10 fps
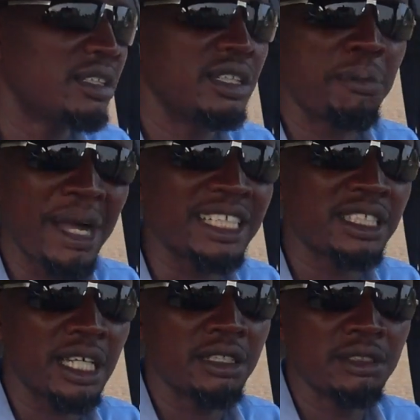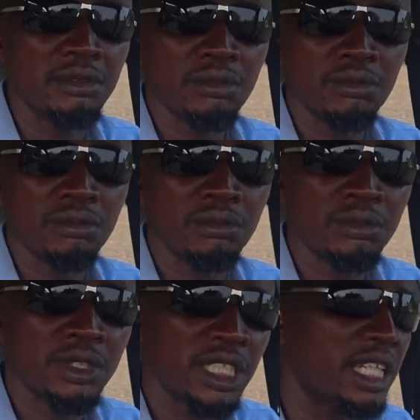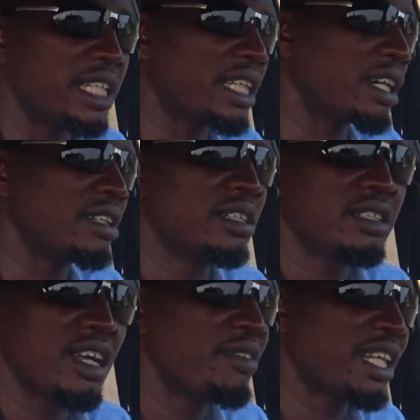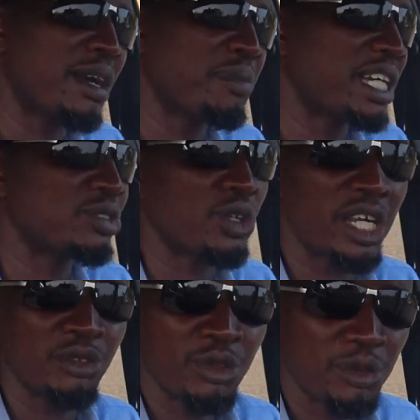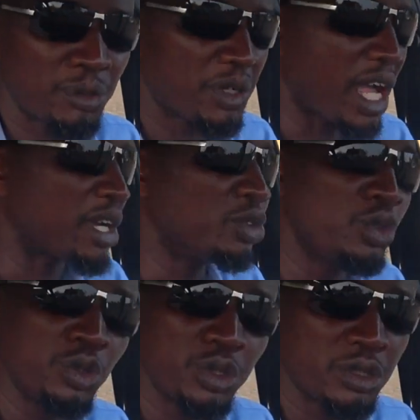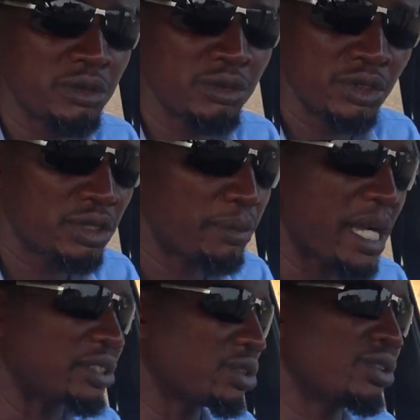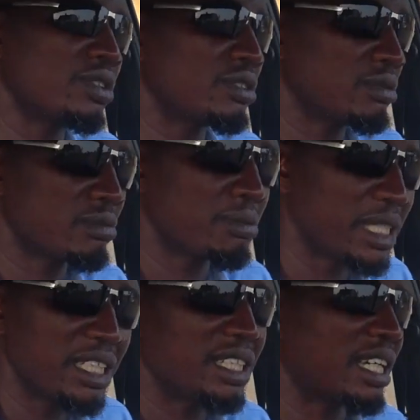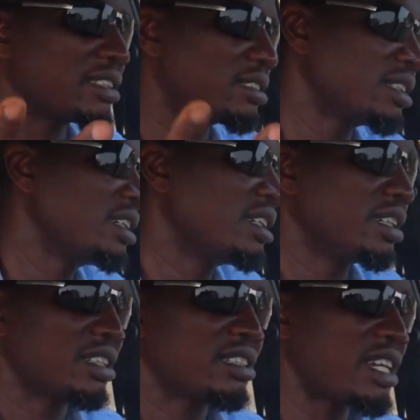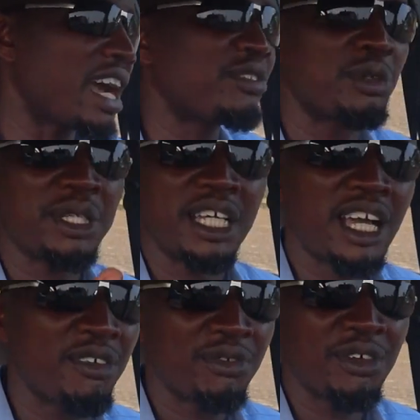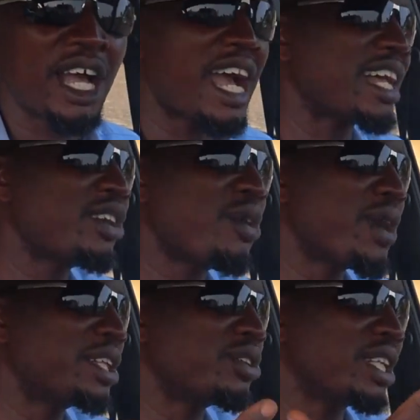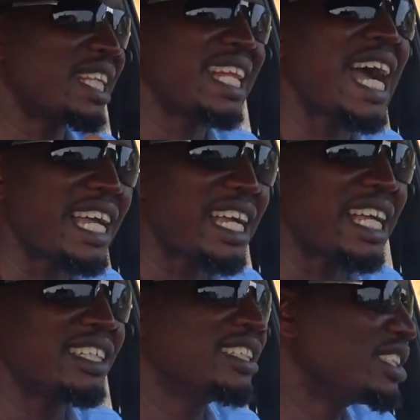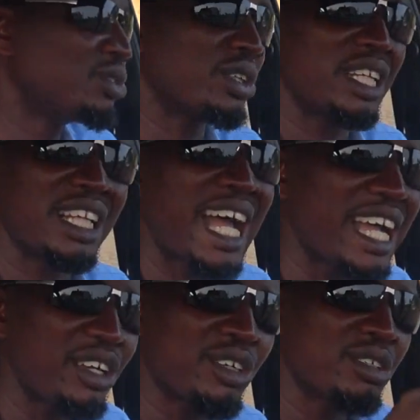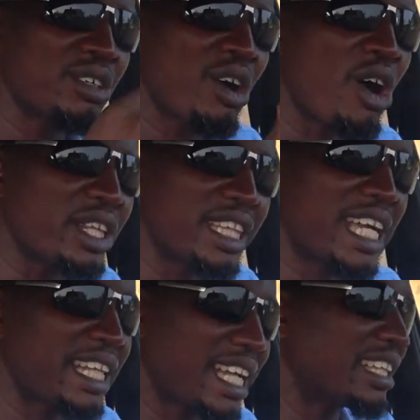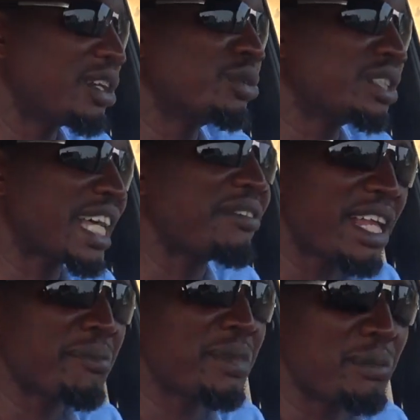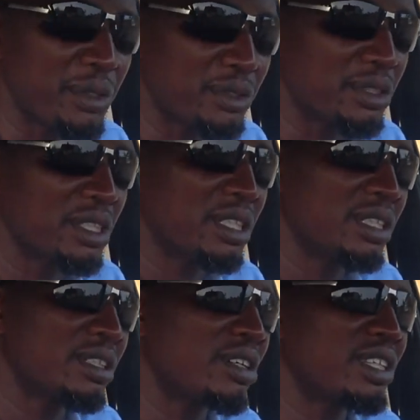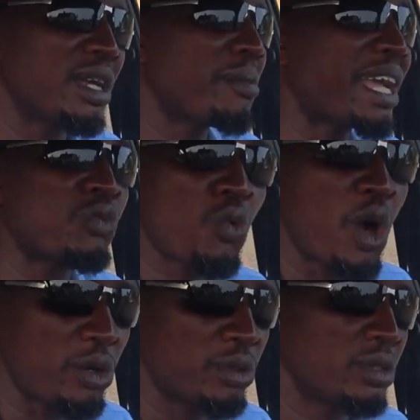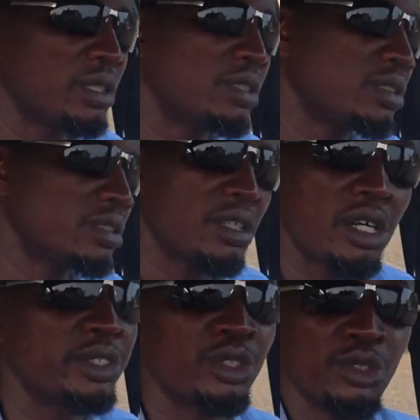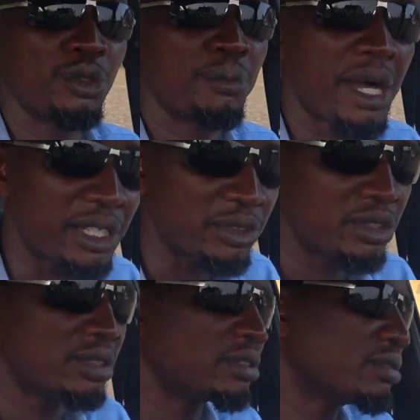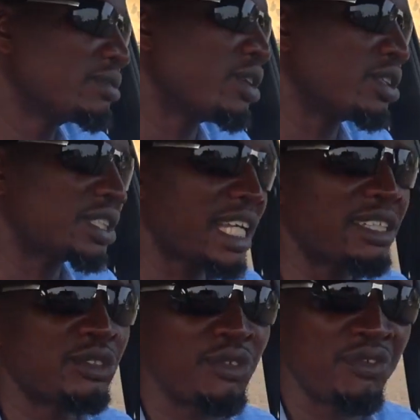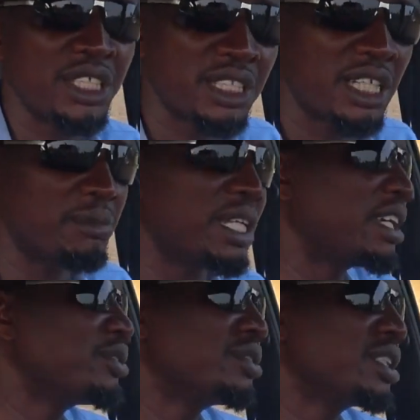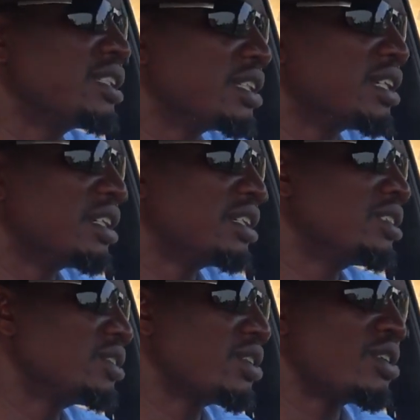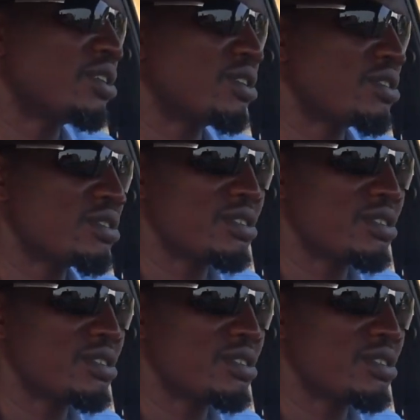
master cylinder. Every other parts were used parts. So meaning that I have to be careful. I don't want to rely. I didn't need to rely on that they will start that papers, or they might work until mount or start to fix them. Then you see. So